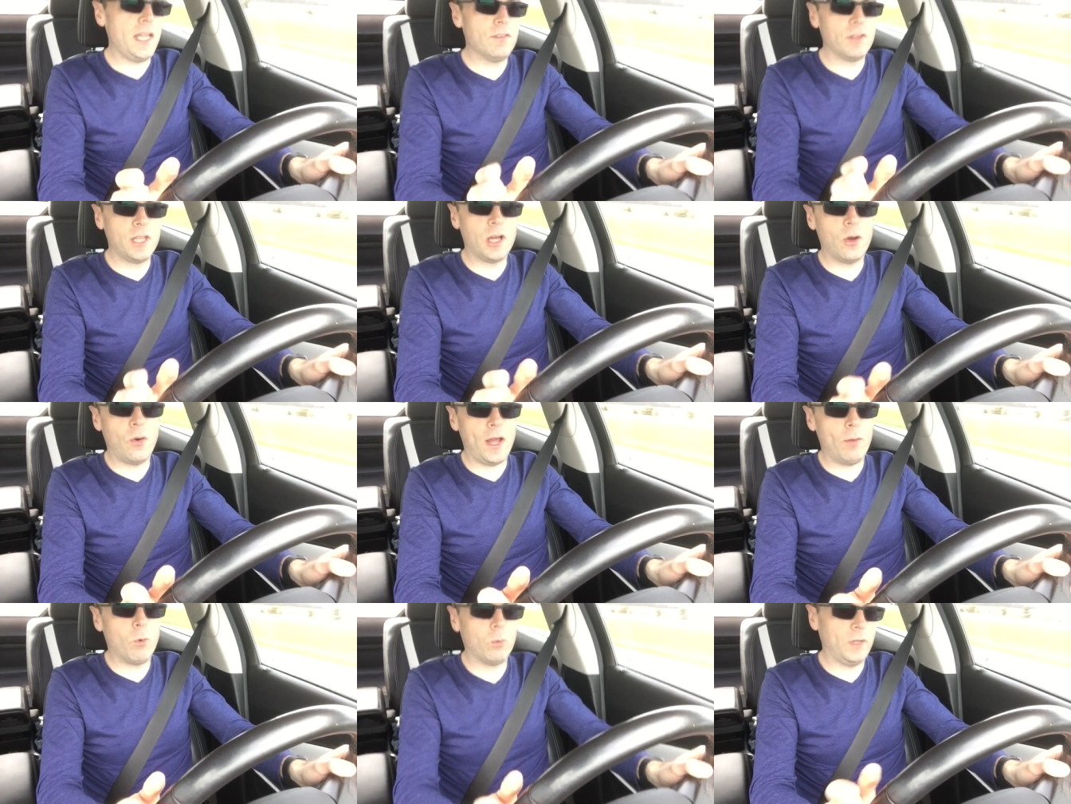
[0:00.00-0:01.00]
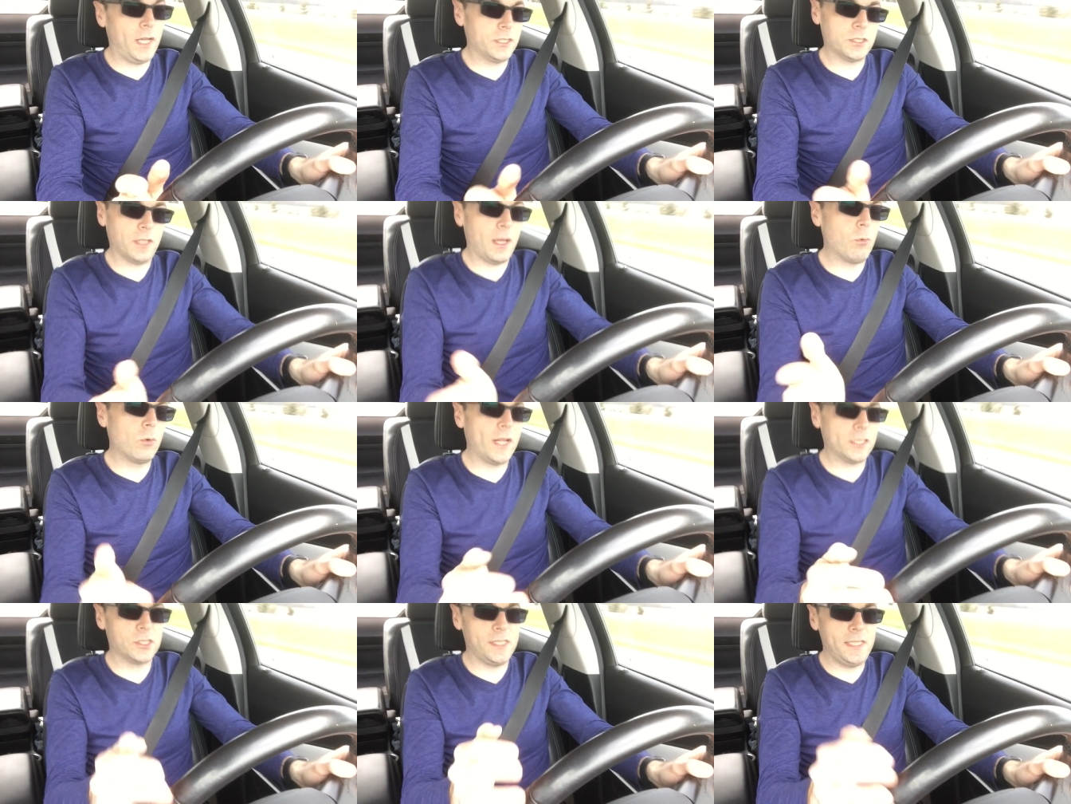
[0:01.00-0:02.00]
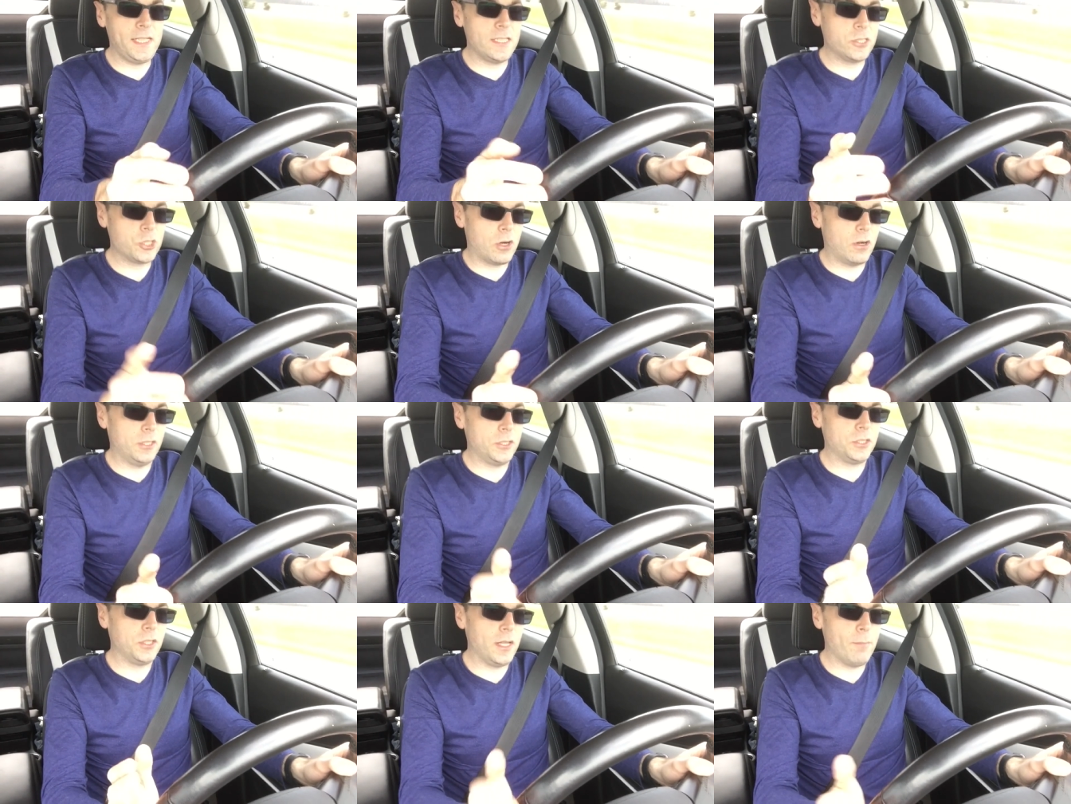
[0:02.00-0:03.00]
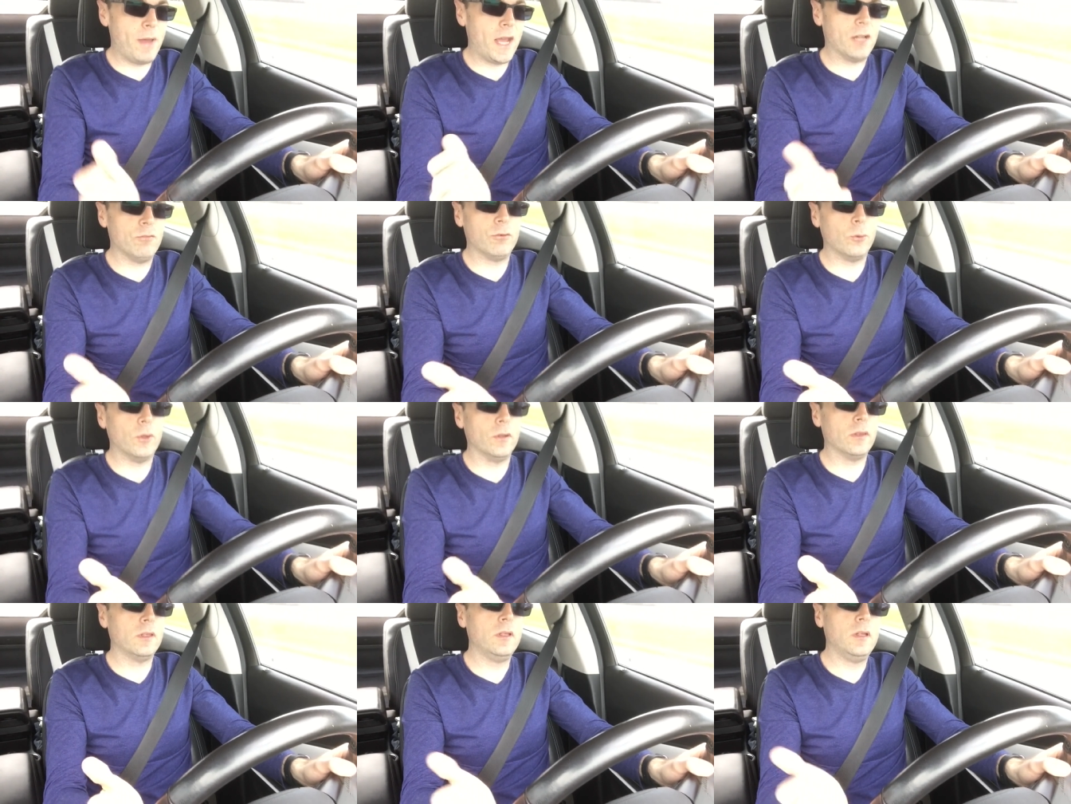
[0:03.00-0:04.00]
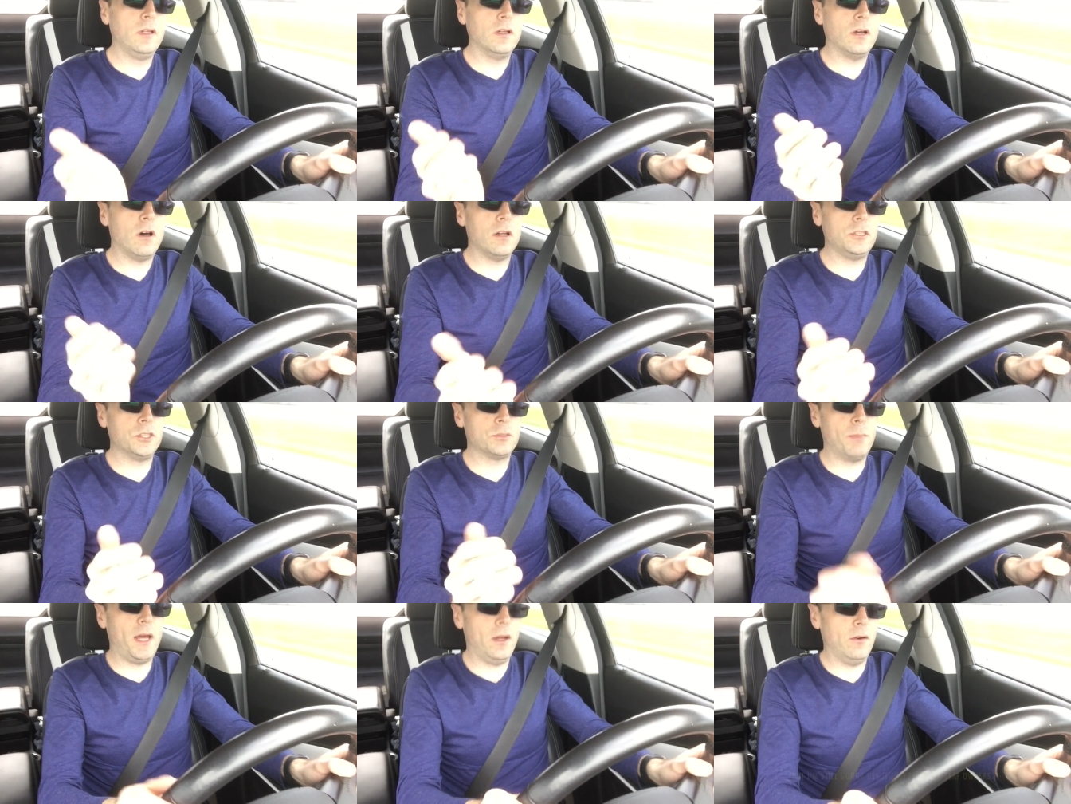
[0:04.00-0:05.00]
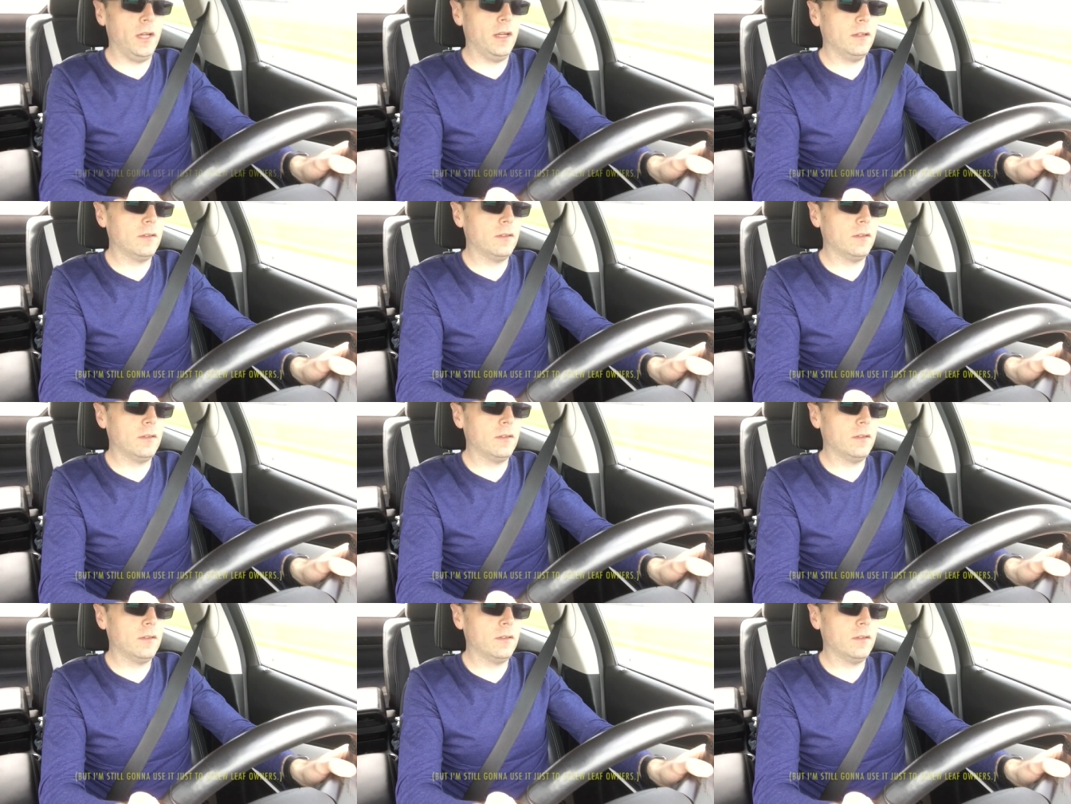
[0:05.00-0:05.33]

even though I won't actually need to charge to get back and forth on just battery.